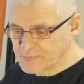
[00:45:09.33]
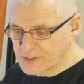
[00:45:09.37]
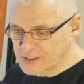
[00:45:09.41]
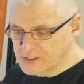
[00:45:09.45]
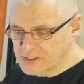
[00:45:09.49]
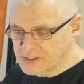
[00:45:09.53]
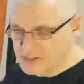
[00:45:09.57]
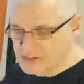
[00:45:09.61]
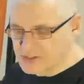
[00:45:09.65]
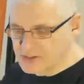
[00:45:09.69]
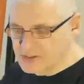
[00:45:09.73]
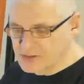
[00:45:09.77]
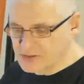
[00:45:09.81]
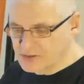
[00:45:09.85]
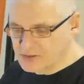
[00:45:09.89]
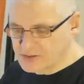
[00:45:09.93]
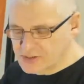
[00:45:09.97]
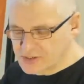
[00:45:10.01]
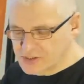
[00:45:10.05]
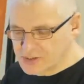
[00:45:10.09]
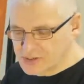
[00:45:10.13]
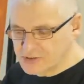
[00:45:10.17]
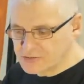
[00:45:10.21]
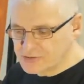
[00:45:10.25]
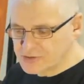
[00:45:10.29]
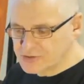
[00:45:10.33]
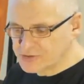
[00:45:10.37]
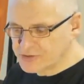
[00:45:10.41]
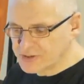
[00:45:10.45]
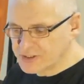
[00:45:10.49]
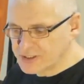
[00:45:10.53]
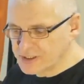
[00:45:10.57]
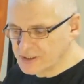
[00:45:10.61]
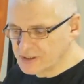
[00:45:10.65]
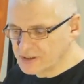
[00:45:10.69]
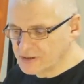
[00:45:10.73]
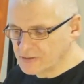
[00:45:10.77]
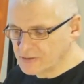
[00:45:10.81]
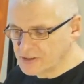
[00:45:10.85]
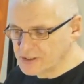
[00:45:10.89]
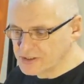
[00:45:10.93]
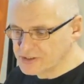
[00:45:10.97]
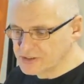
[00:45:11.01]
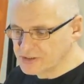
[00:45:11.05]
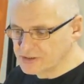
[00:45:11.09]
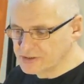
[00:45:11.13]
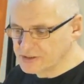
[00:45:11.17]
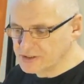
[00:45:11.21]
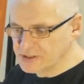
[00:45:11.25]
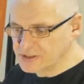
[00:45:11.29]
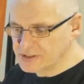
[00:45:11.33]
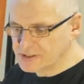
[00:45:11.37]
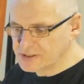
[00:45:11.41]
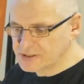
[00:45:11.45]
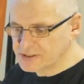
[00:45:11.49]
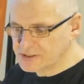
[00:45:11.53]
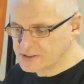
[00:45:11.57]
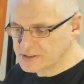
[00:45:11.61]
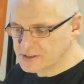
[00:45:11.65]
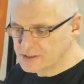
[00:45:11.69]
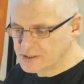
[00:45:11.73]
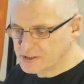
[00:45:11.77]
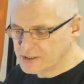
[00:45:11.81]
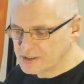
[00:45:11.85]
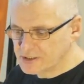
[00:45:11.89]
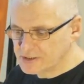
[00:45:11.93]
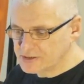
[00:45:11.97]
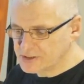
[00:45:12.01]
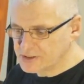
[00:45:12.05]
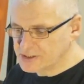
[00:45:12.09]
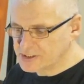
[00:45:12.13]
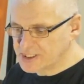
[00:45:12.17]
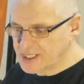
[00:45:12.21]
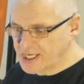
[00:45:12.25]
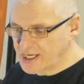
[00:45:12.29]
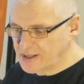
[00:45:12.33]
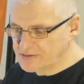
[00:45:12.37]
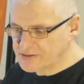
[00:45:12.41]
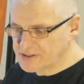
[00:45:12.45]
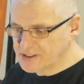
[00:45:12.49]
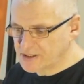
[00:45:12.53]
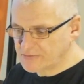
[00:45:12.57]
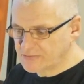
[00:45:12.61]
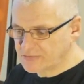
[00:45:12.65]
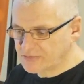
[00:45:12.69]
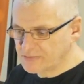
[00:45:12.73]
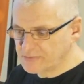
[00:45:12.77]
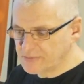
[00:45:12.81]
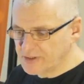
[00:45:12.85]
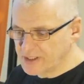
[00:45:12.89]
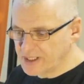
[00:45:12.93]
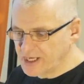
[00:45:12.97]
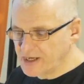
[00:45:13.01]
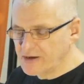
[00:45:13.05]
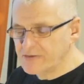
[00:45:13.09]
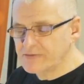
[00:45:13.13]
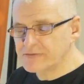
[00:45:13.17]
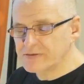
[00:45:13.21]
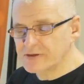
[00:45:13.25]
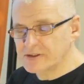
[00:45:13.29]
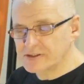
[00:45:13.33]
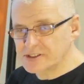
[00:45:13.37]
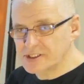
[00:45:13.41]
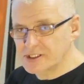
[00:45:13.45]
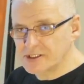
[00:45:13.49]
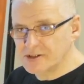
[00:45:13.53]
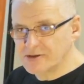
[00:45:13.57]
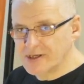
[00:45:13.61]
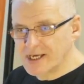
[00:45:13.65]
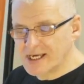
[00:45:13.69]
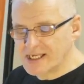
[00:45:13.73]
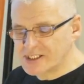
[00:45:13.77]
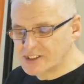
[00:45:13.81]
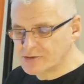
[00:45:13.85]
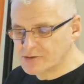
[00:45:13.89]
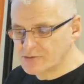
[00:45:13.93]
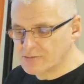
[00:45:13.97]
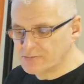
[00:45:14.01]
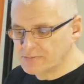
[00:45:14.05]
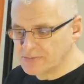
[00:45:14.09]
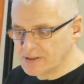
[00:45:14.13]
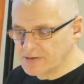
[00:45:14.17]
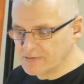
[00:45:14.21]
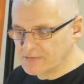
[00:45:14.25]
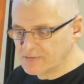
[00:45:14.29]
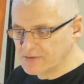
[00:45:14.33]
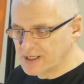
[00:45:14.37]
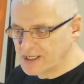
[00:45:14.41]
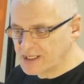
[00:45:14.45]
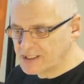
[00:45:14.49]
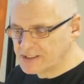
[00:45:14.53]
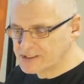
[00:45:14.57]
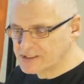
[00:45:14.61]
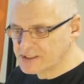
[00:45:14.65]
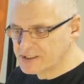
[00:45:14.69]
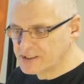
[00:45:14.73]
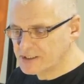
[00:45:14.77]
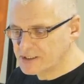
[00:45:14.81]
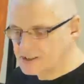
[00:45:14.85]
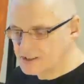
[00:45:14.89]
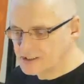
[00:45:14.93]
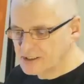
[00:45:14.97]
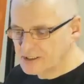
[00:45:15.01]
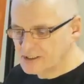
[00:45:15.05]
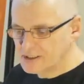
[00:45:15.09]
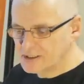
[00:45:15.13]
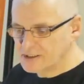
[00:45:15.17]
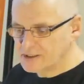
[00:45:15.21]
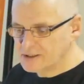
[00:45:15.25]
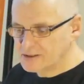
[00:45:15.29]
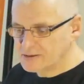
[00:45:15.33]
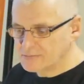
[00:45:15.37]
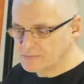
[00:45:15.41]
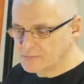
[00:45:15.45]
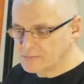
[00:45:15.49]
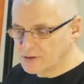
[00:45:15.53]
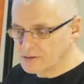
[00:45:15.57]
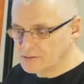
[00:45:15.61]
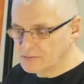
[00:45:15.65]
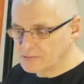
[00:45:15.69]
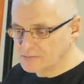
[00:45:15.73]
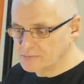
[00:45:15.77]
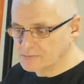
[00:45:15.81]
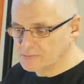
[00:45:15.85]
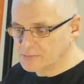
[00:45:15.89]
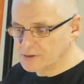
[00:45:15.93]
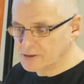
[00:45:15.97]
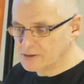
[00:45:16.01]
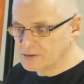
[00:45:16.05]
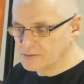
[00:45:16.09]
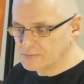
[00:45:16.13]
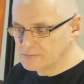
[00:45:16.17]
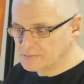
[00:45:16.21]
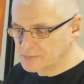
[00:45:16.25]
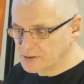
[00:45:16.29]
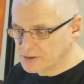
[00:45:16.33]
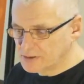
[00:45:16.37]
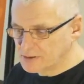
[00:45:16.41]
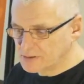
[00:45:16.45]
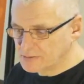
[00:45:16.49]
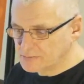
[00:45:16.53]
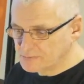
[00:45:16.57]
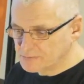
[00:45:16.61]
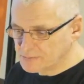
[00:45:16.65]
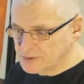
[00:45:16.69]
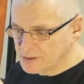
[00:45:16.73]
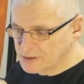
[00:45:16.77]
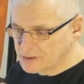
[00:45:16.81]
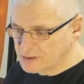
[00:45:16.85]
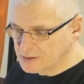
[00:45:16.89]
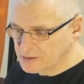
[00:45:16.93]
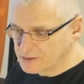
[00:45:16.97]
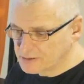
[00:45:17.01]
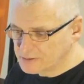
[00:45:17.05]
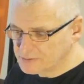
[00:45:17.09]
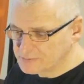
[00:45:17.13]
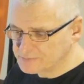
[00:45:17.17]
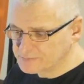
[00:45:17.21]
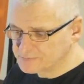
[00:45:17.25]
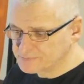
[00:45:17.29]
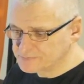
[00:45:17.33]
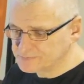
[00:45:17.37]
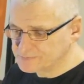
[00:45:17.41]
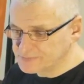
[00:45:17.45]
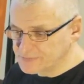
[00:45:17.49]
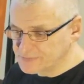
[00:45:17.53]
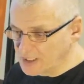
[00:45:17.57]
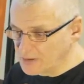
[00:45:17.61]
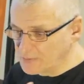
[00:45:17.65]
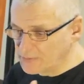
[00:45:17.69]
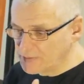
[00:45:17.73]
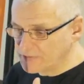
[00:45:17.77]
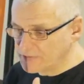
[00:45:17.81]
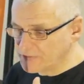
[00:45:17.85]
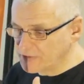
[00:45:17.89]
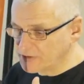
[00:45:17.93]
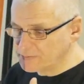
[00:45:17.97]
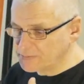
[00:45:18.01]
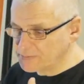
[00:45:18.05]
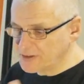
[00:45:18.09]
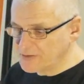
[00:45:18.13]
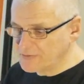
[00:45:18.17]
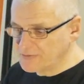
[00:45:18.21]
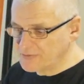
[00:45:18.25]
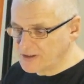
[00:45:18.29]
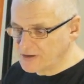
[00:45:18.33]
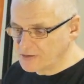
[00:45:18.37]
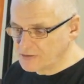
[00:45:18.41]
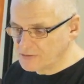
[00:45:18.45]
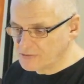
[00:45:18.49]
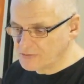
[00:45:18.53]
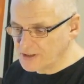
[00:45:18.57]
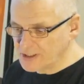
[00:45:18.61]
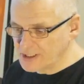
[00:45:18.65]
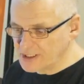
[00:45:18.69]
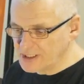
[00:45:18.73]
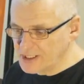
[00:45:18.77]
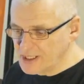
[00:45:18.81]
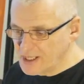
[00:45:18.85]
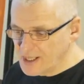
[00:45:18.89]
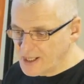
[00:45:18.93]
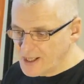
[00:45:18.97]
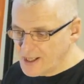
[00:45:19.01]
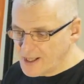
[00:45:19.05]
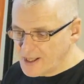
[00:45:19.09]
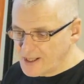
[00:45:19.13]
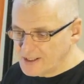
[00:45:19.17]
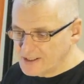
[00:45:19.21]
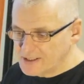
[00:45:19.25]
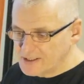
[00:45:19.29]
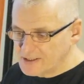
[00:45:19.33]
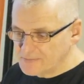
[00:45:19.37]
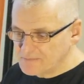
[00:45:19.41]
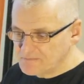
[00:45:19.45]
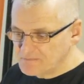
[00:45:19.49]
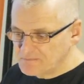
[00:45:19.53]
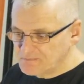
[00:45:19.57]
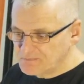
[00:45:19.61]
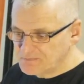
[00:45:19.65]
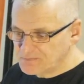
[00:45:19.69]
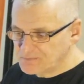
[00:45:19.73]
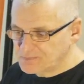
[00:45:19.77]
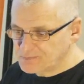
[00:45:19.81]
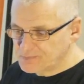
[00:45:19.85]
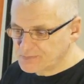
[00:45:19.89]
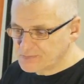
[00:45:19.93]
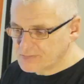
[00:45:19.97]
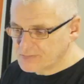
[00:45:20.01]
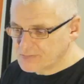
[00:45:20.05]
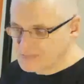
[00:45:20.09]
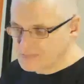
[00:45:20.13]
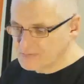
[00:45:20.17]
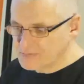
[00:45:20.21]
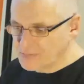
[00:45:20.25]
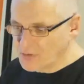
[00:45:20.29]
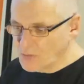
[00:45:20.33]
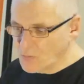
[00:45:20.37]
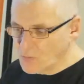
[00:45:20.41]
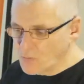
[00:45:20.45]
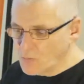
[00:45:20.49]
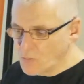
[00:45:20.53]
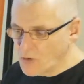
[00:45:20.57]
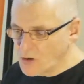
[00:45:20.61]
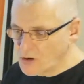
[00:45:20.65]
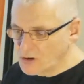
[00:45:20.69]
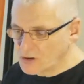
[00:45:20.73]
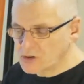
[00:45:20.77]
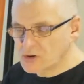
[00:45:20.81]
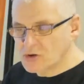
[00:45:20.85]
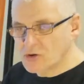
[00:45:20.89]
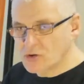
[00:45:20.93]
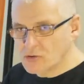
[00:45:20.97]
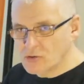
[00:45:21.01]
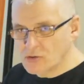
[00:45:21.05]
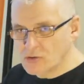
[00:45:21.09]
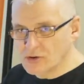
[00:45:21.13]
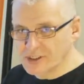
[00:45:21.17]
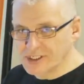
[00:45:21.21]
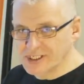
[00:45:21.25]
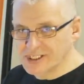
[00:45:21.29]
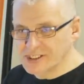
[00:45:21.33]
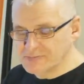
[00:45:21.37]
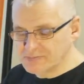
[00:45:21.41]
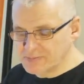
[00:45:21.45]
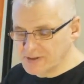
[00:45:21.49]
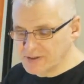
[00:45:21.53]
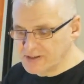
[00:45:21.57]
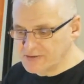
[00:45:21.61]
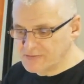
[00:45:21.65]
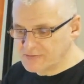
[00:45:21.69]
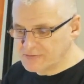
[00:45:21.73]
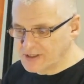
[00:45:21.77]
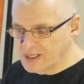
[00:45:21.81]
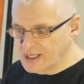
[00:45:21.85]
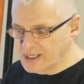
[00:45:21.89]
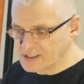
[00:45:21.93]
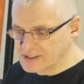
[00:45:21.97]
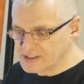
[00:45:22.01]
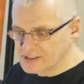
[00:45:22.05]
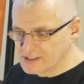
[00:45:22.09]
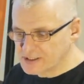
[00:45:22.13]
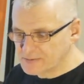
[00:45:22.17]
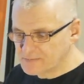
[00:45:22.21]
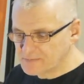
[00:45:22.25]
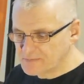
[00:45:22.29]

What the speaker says: It's not too tricky a question, this. Just count up from the F until you get to a B flat. Bom, bom, bom, bom. Yeah, we've got a B flat already. But what chord is B flat?